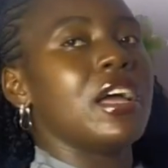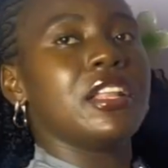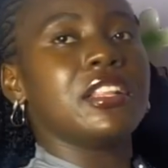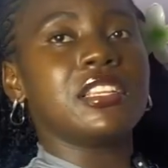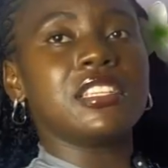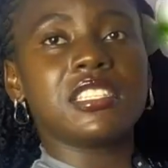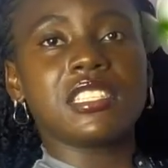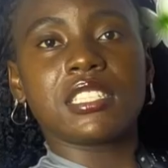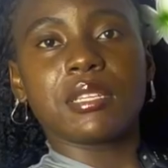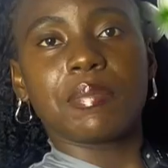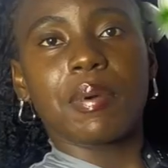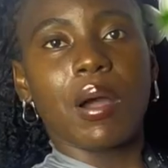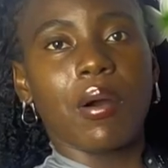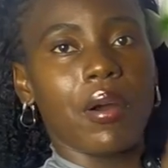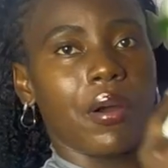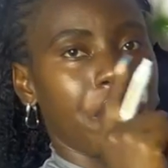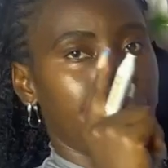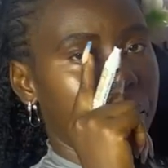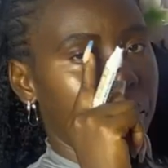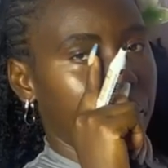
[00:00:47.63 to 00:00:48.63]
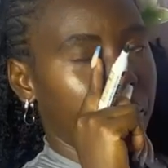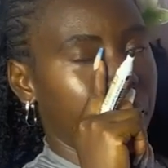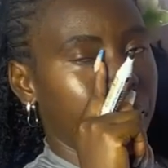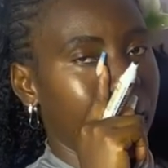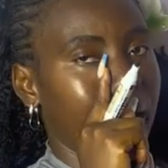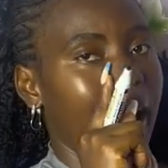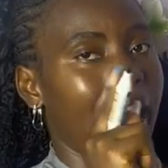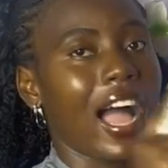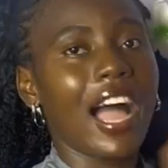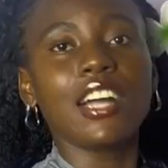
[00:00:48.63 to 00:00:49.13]
this is the power rule.
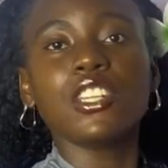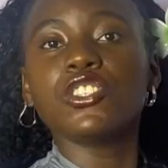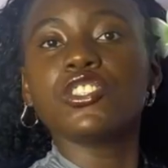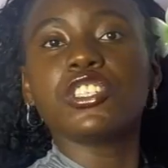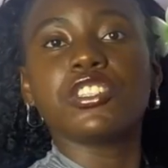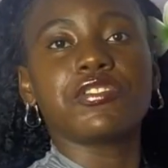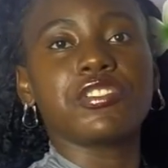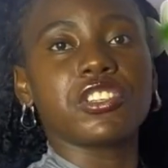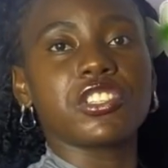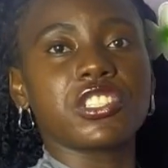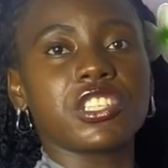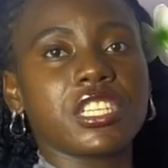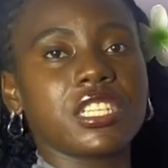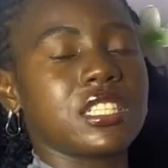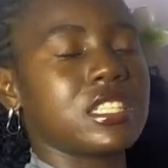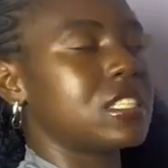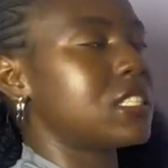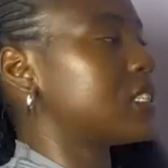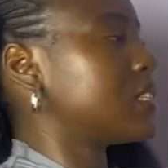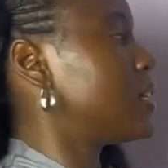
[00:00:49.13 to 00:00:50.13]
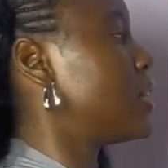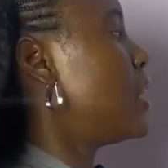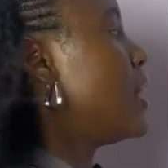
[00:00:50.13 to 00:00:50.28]
How do you differentiate this?